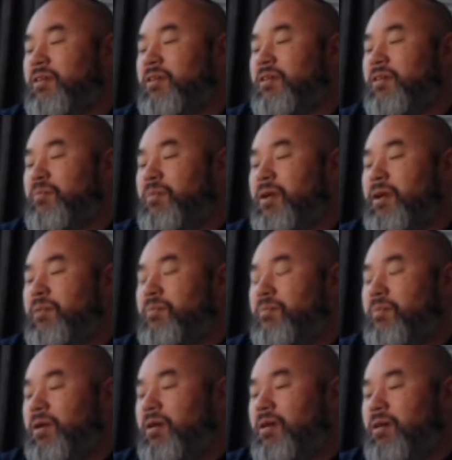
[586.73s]
My
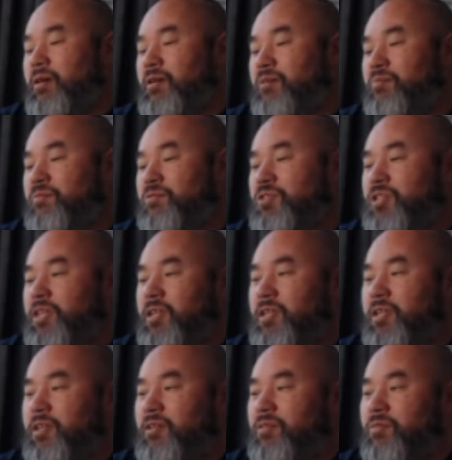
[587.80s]
mom, she
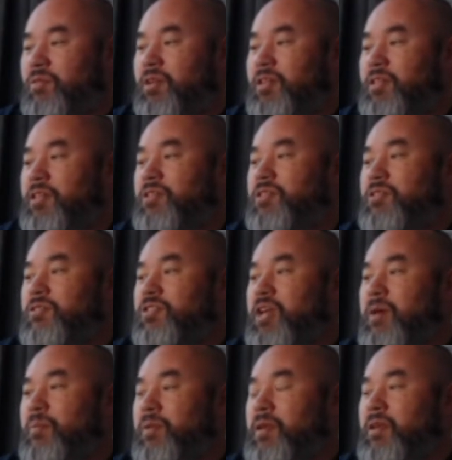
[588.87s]
didn't want to teach us
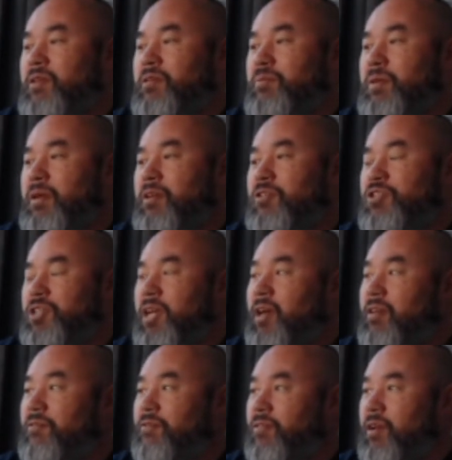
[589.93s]
Japanese because she
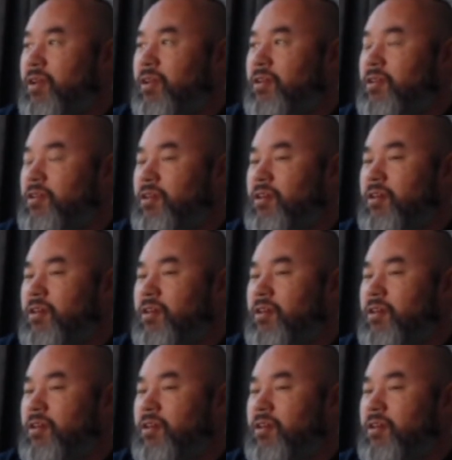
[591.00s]
had a friend